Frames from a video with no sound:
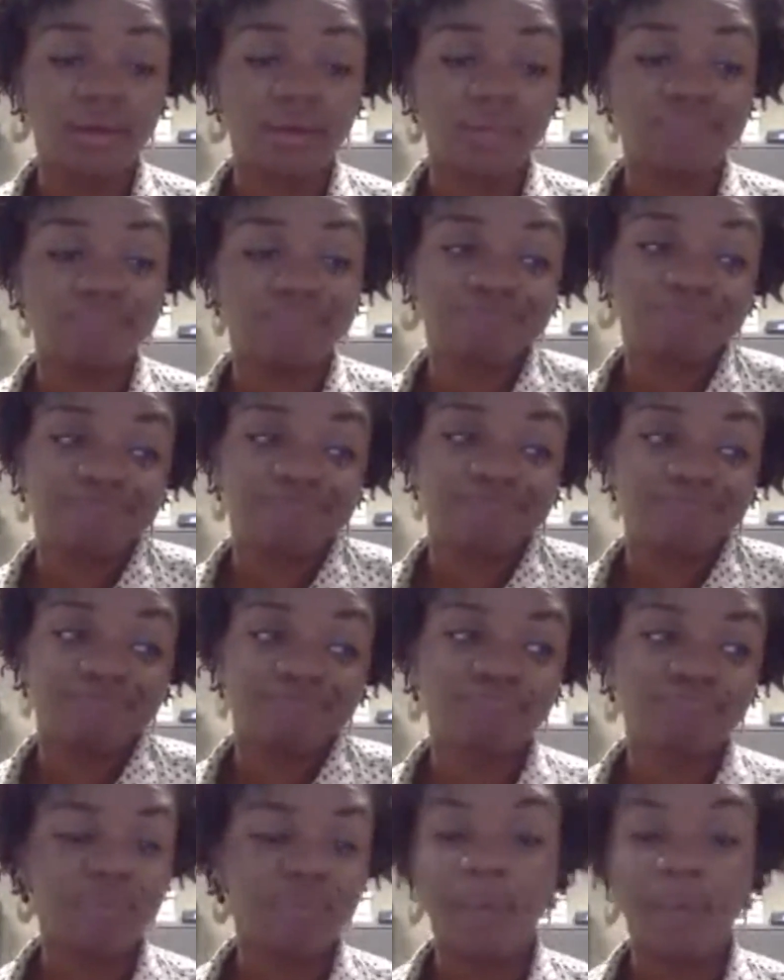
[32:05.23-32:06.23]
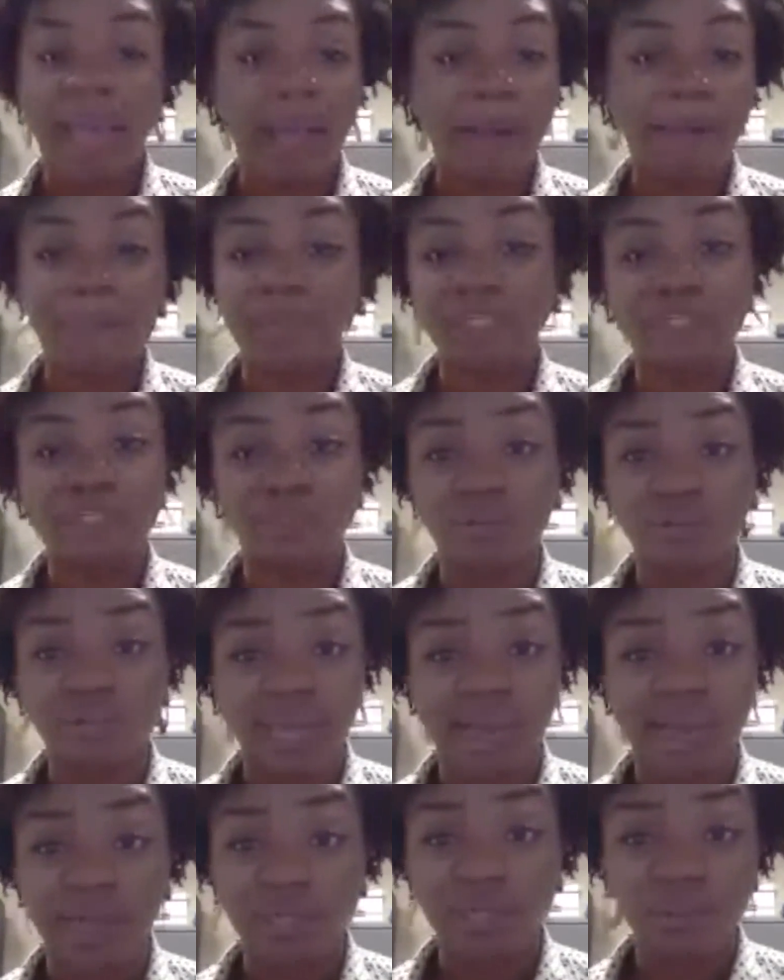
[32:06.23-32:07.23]
I'm happy to
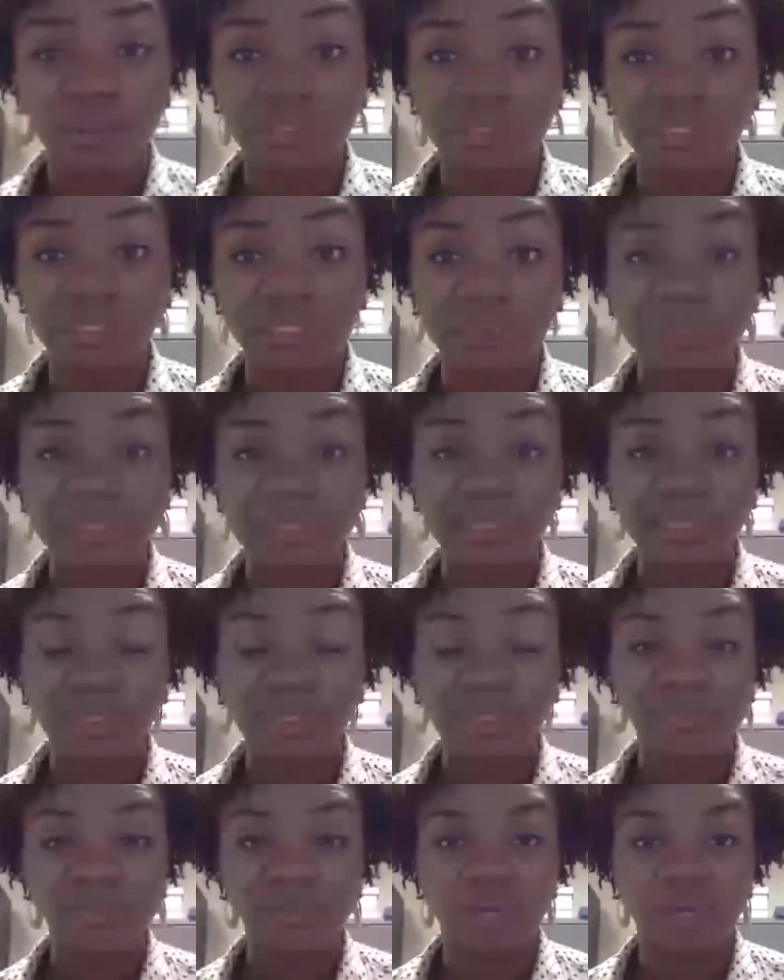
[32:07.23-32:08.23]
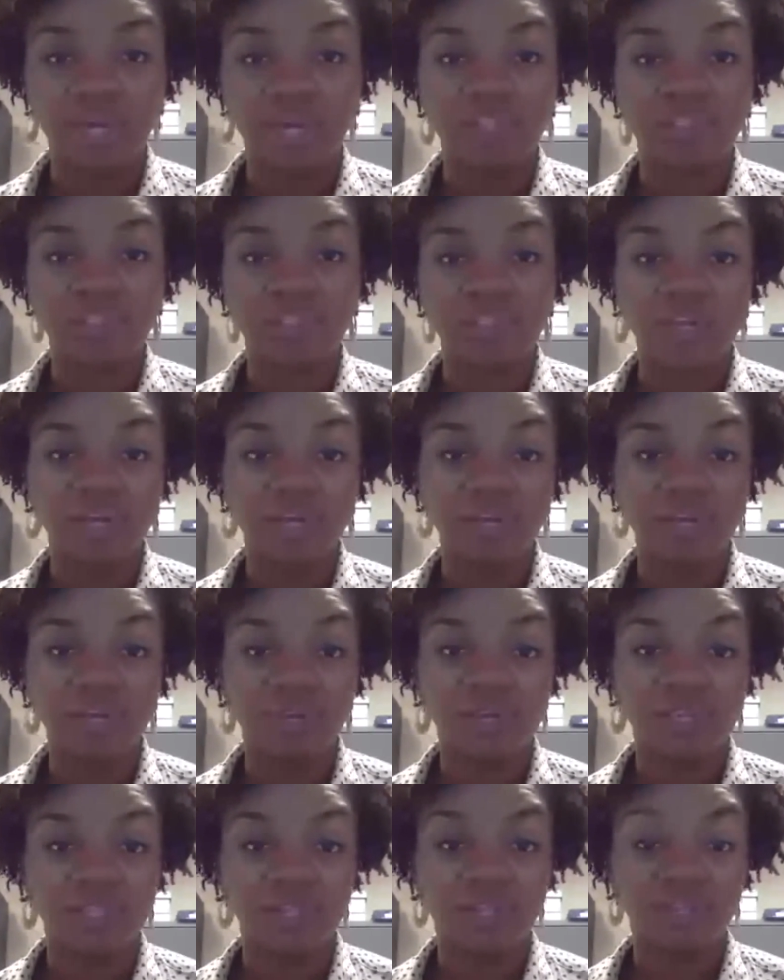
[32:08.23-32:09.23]
do that usually with them. So I just try
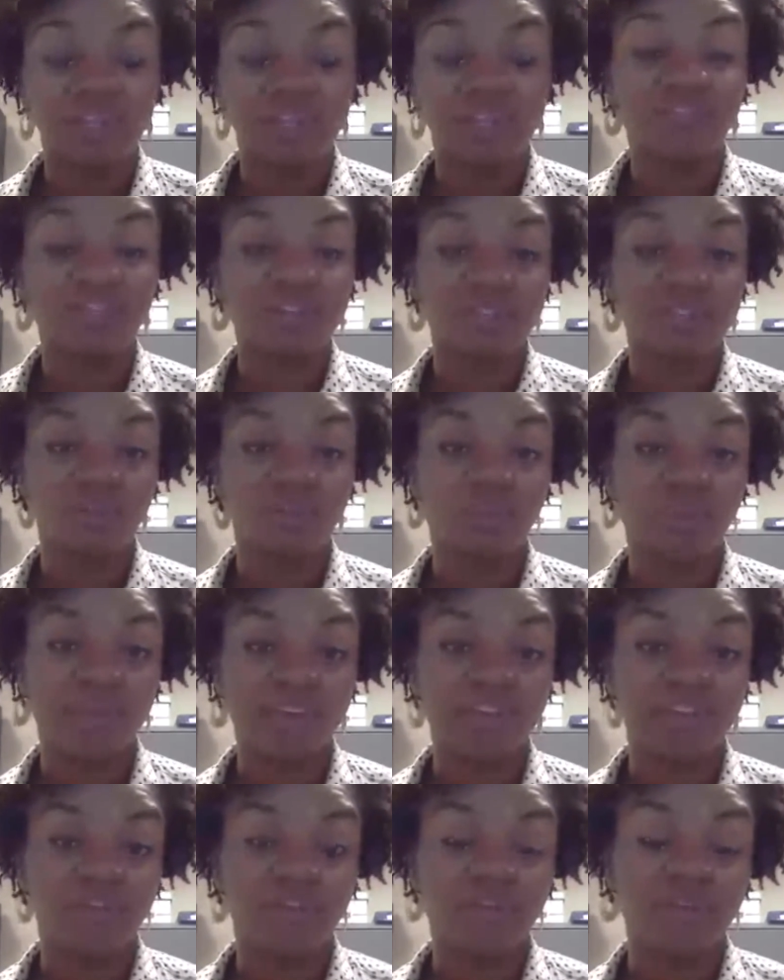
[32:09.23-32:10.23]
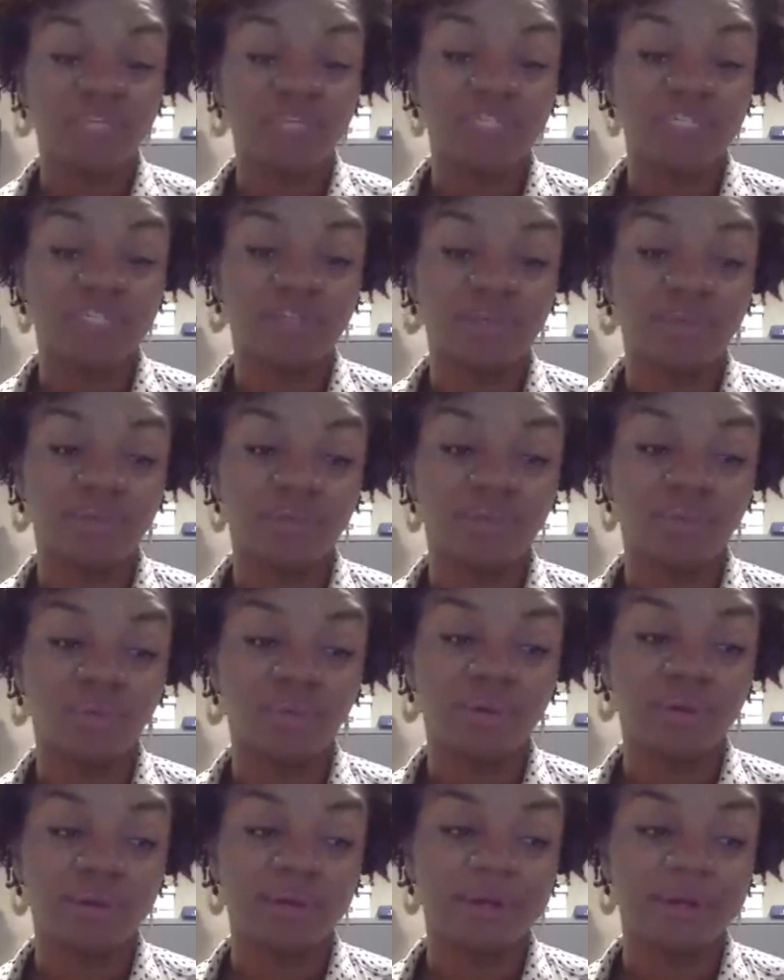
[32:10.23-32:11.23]
to make sure that if there's a way for me to